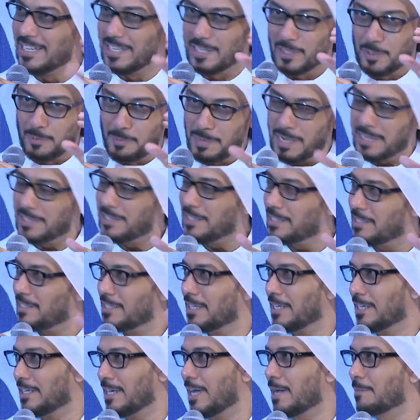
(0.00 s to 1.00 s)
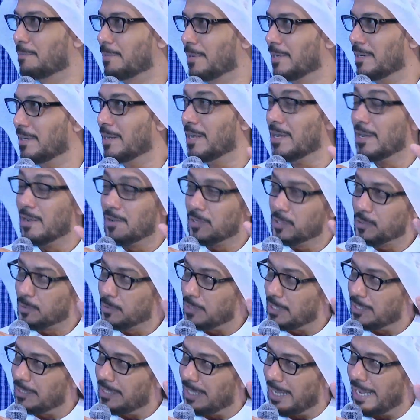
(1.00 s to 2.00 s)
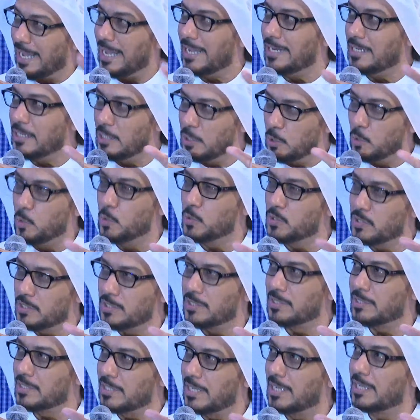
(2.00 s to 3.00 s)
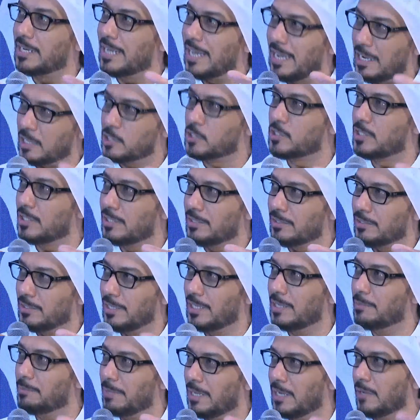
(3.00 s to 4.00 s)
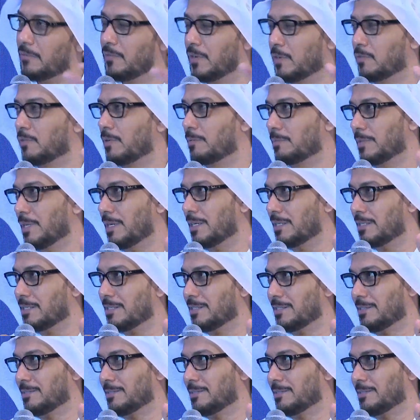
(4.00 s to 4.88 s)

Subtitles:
to make that thing happen so that the end user can actually really benefit from that.